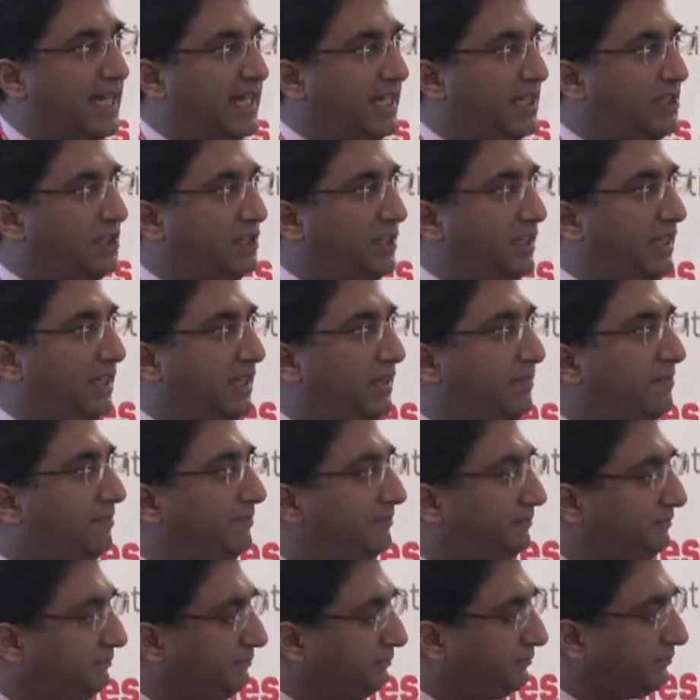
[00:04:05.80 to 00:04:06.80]
energy,
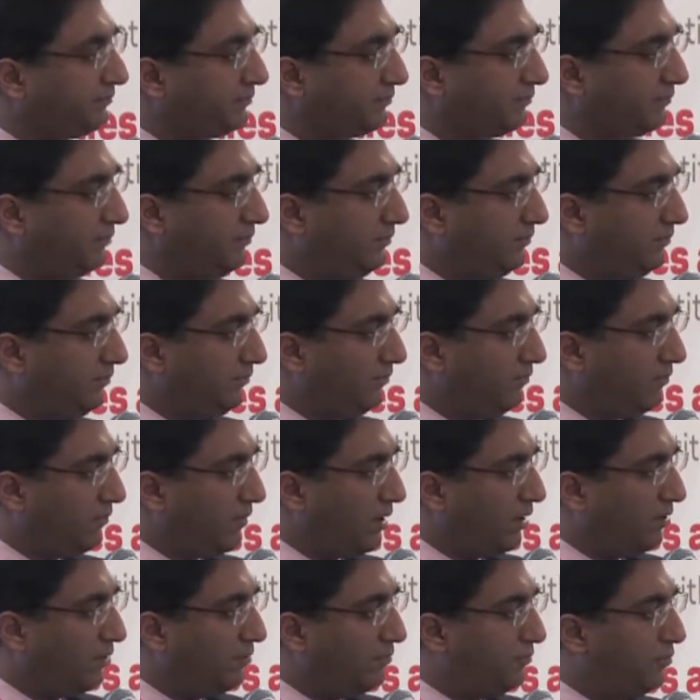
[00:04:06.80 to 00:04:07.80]

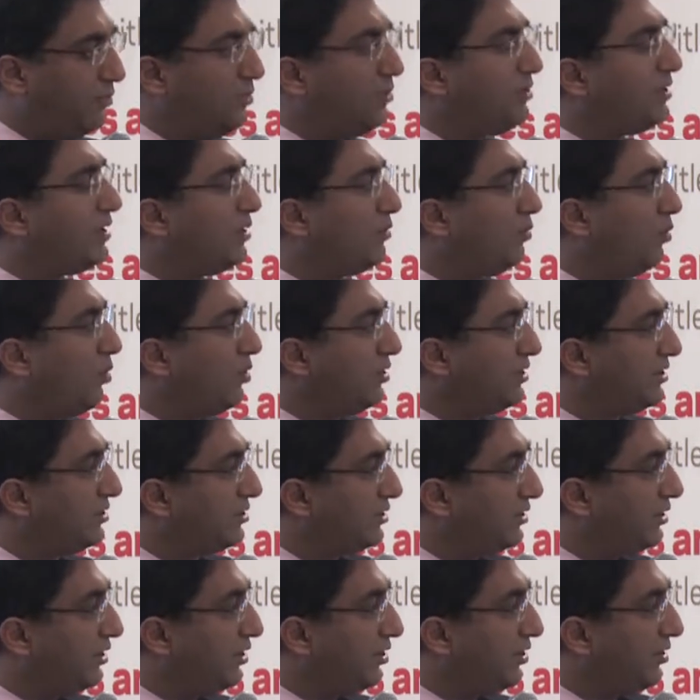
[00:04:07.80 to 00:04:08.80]
food, and water
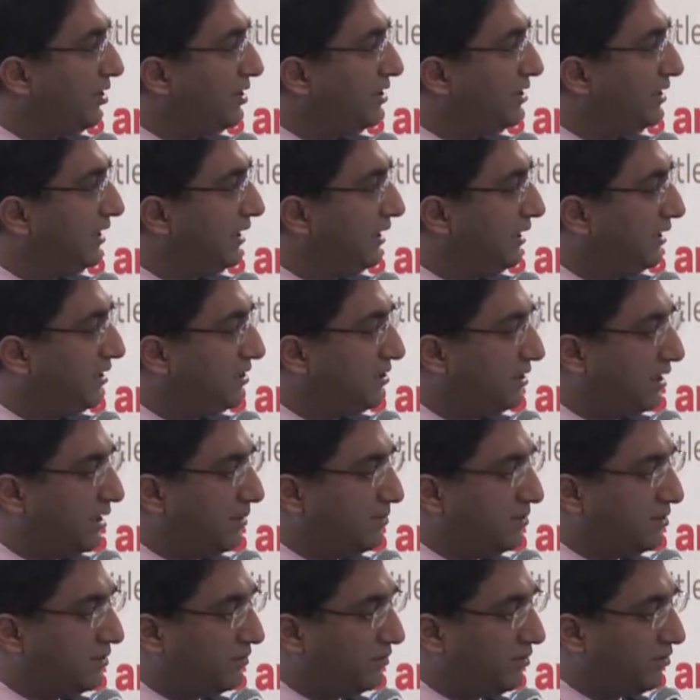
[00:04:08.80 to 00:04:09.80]
security in
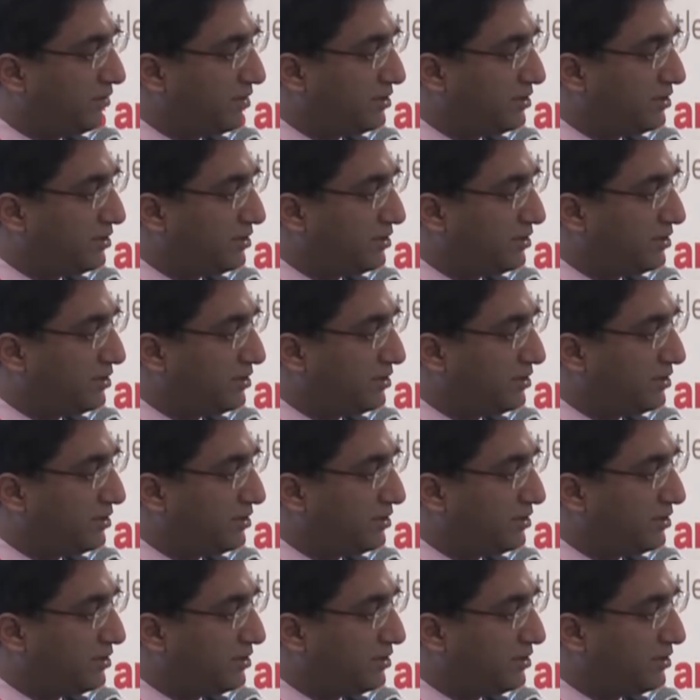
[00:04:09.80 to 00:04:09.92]
terms of the